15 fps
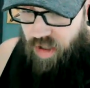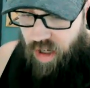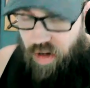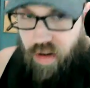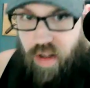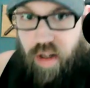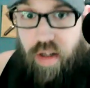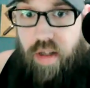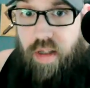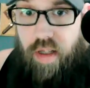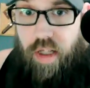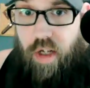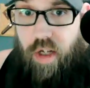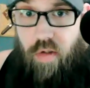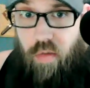you know,
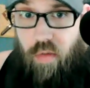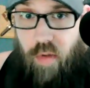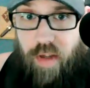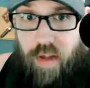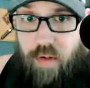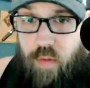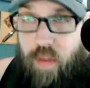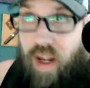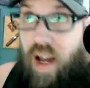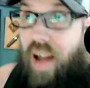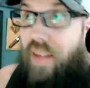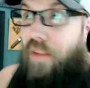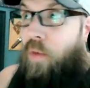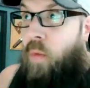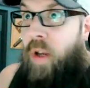like, you're the one that was
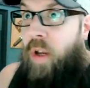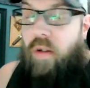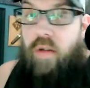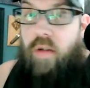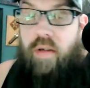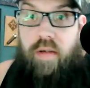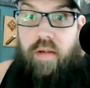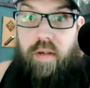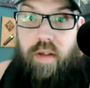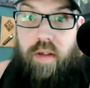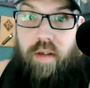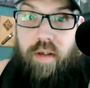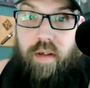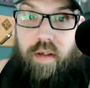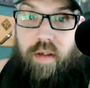behind the wheel.
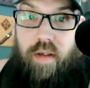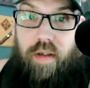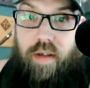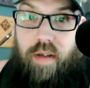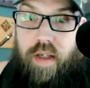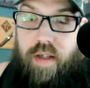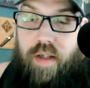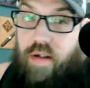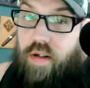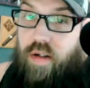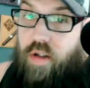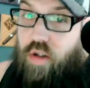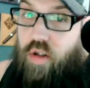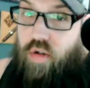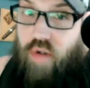You guys could have
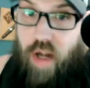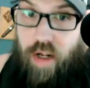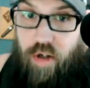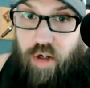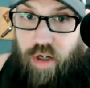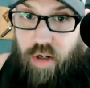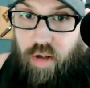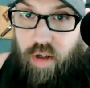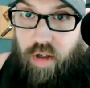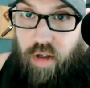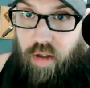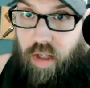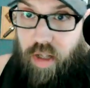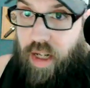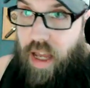done strategy. You could have,
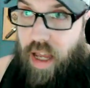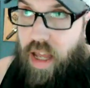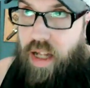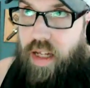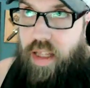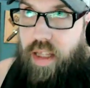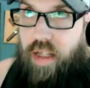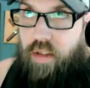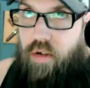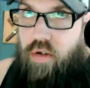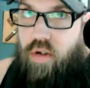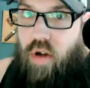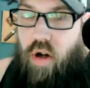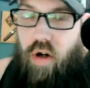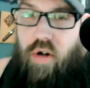like, anything. There's
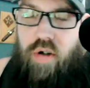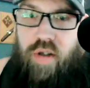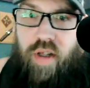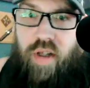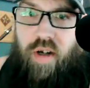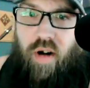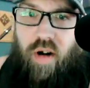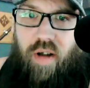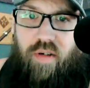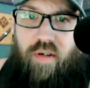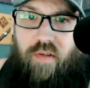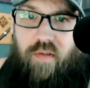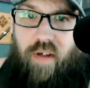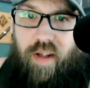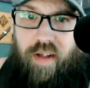cars that are
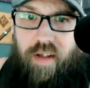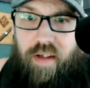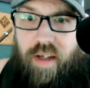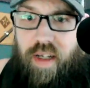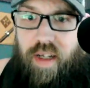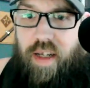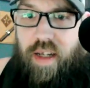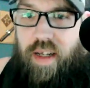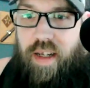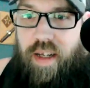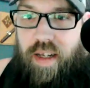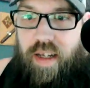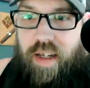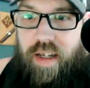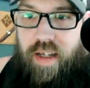underfunded
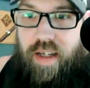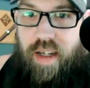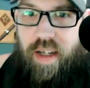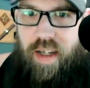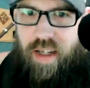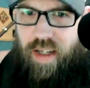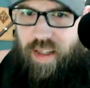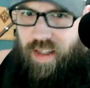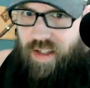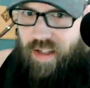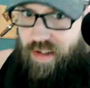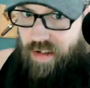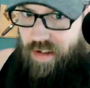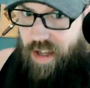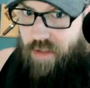that
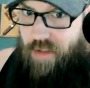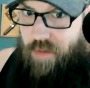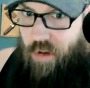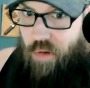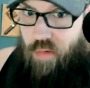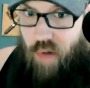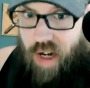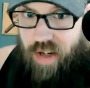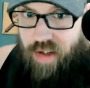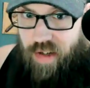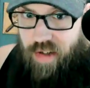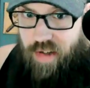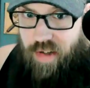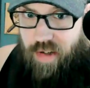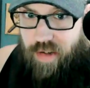still have good
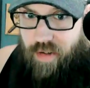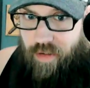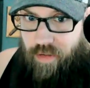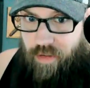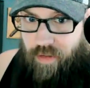races.